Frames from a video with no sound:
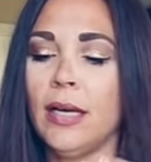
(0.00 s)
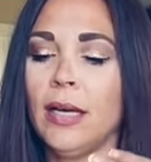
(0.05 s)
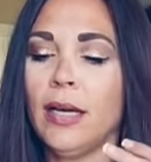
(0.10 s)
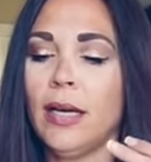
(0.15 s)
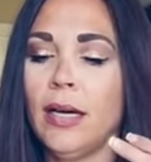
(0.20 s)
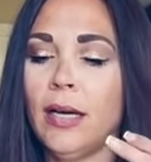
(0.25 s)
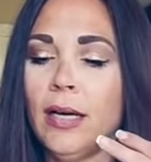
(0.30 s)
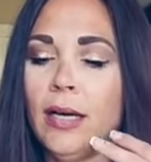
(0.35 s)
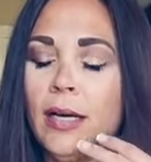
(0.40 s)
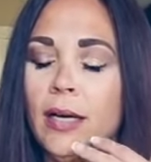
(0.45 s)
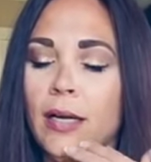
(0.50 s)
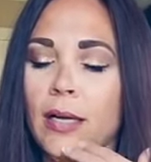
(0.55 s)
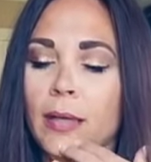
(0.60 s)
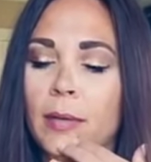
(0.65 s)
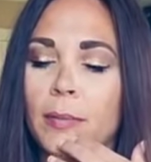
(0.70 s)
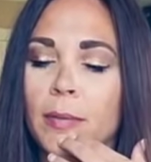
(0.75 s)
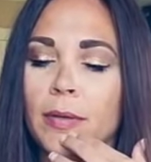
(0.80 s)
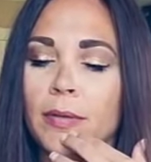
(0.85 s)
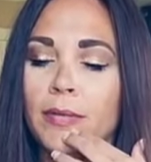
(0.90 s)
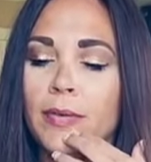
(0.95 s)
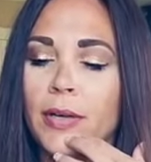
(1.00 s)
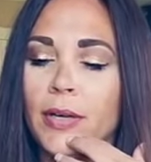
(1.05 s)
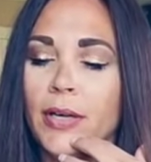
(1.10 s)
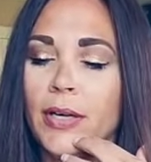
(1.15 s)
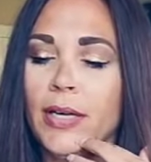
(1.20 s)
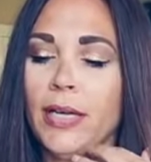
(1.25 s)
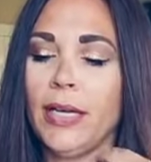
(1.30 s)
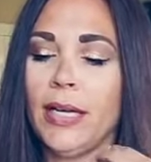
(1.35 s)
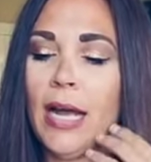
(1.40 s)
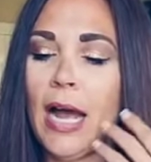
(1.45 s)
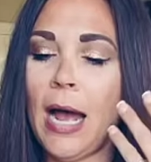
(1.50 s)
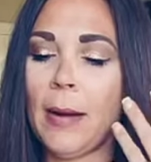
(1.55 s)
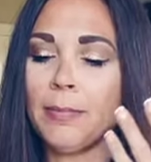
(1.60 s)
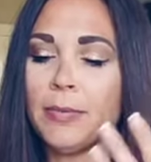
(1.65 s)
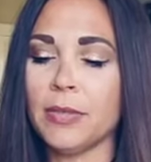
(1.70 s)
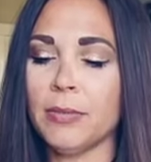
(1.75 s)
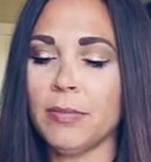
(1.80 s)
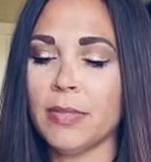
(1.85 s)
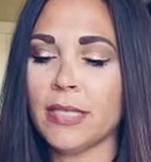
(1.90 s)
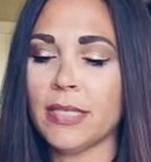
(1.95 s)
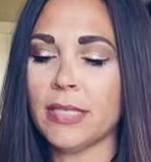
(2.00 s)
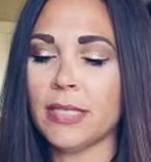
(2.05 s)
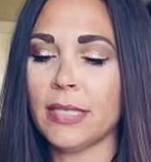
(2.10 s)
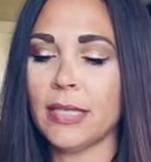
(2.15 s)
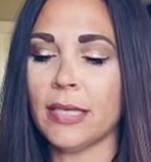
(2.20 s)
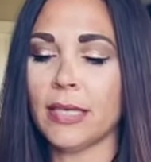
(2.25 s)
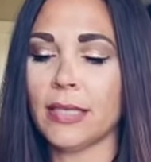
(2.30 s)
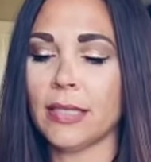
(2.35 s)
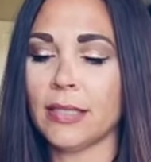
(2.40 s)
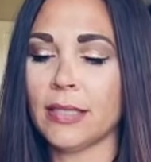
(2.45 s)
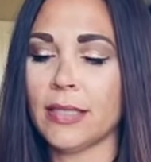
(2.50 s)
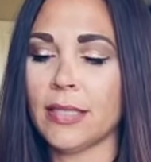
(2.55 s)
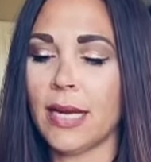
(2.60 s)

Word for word: um, a very optimistic